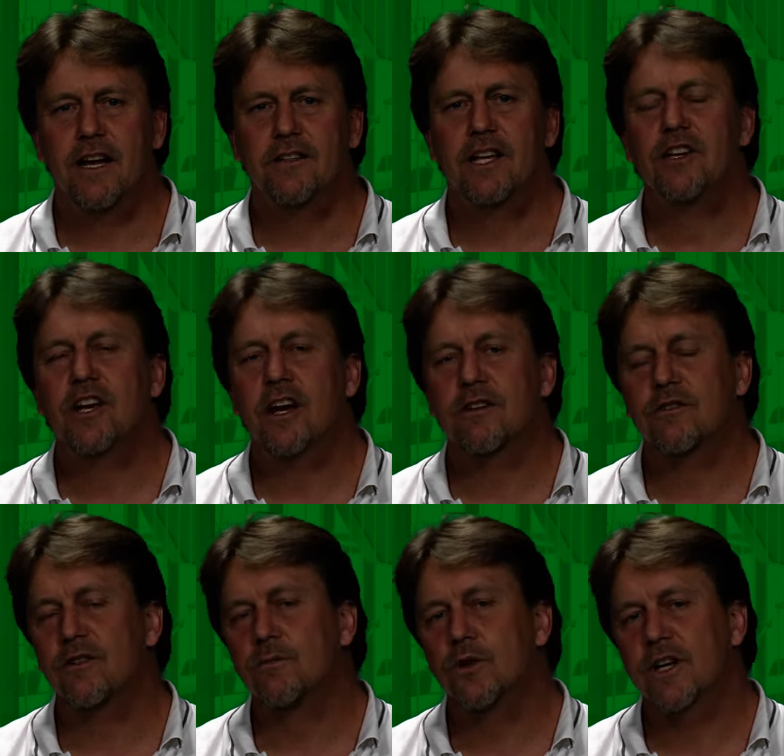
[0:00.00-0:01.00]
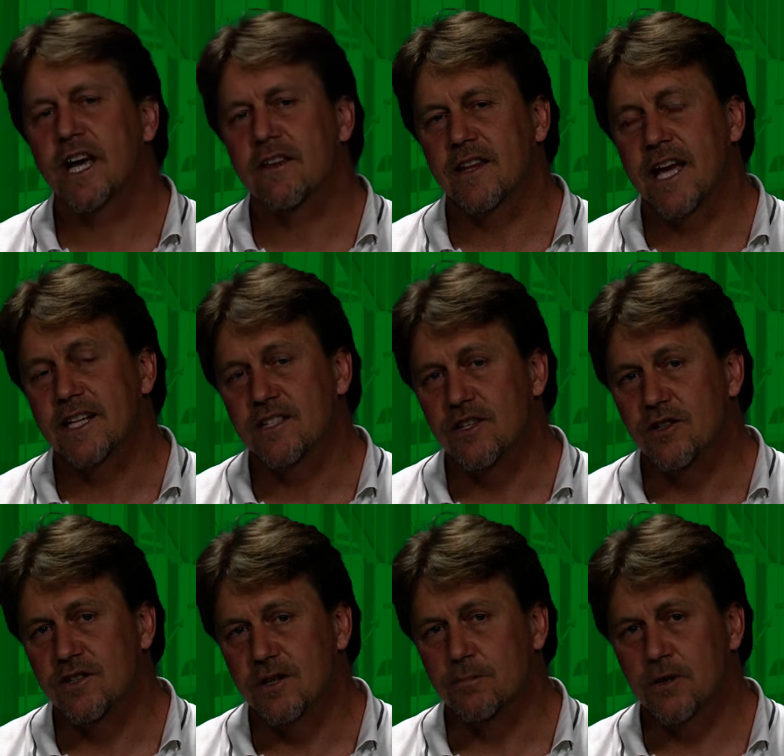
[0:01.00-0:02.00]
and then you go through and work out the answer
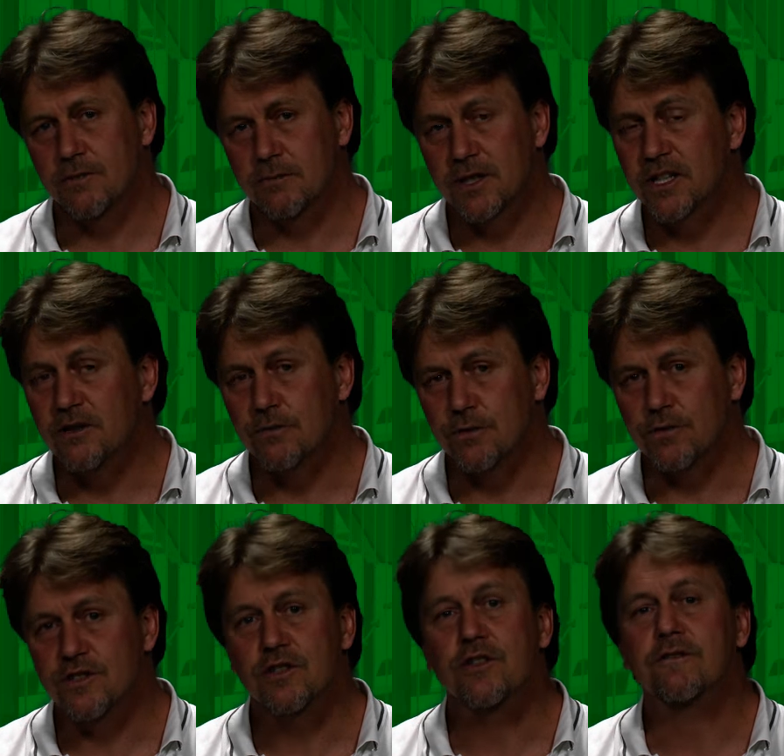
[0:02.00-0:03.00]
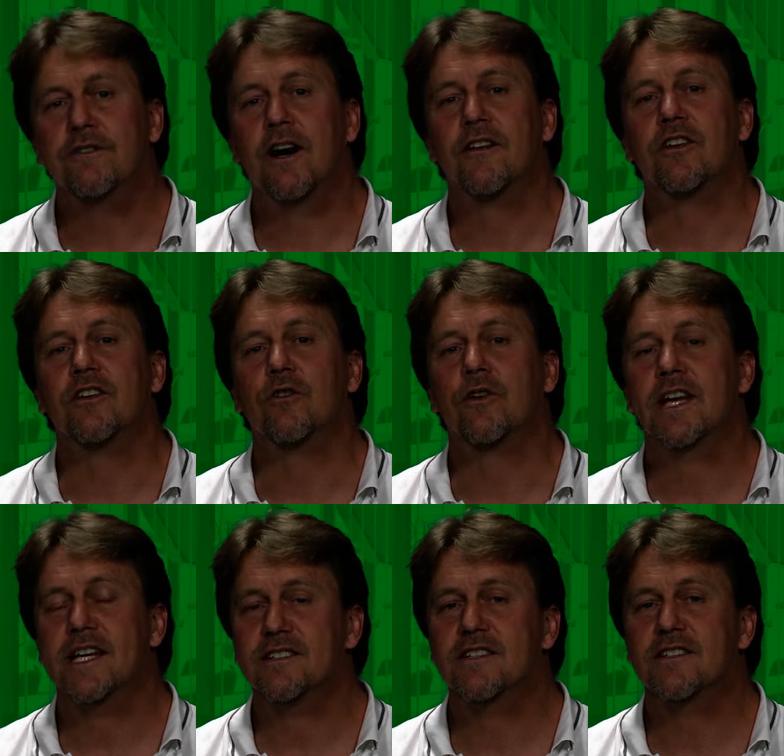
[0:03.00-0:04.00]
using probability rules, and you find that your
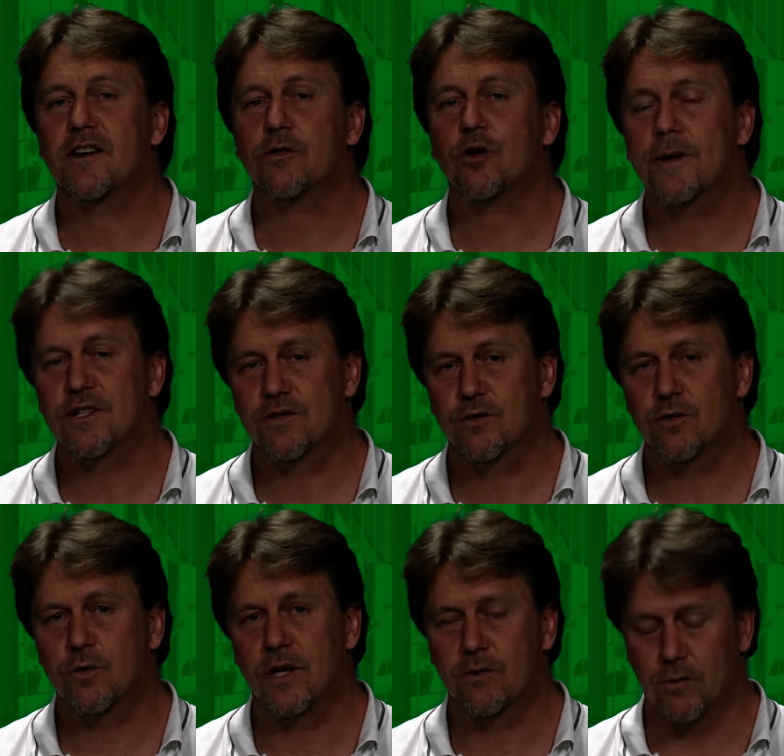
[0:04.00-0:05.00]
guesses are almost all,